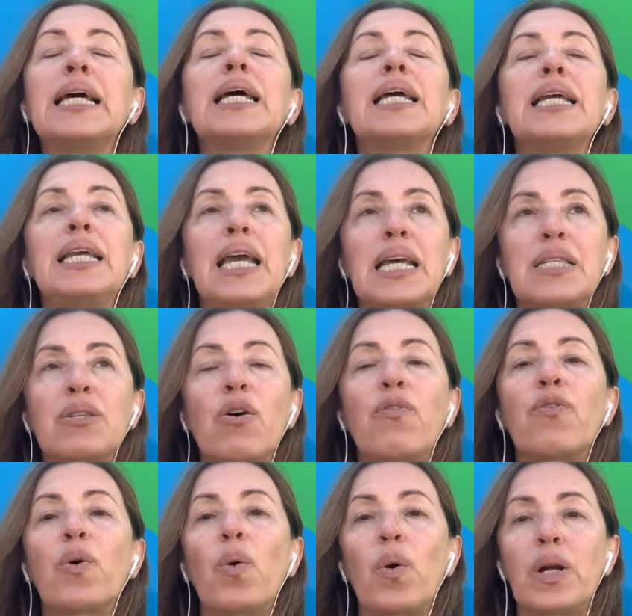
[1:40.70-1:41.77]
Yes,
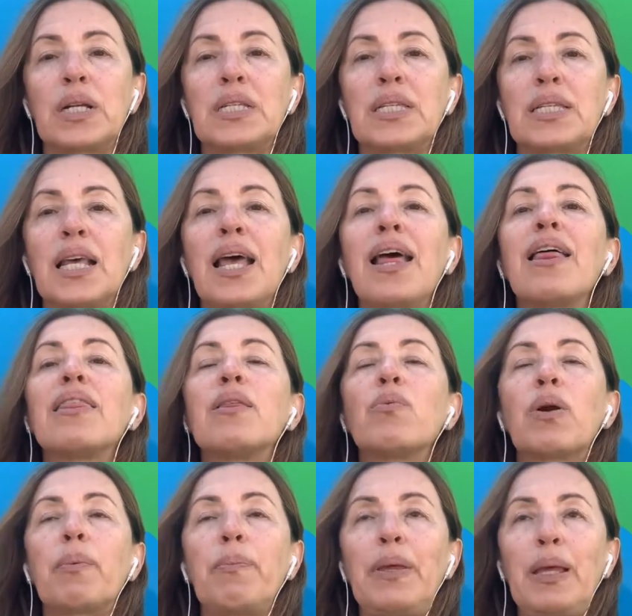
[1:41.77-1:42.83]
of course, there
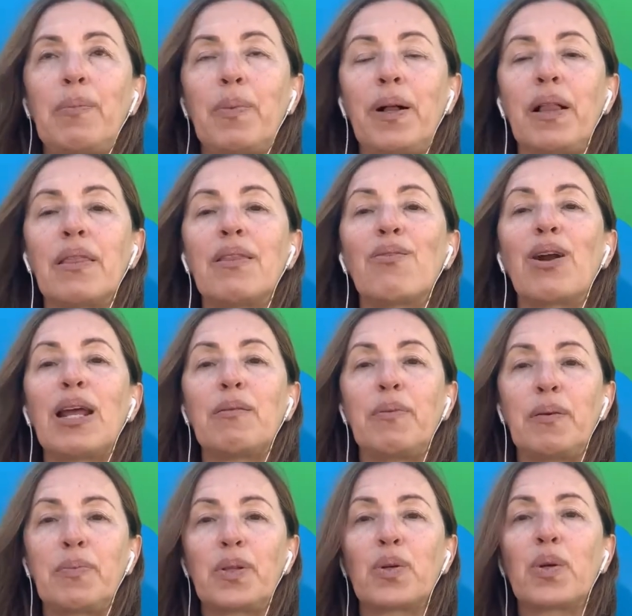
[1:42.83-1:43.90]
were people, the right
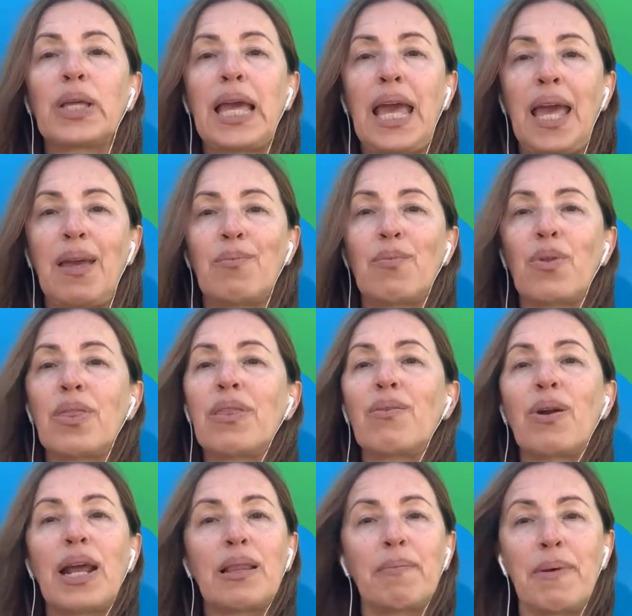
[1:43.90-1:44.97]
people who came with the
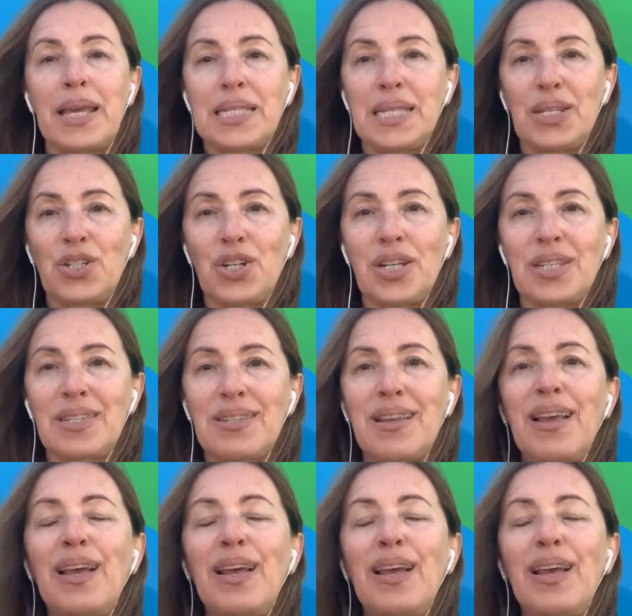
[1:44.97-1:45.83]
right messages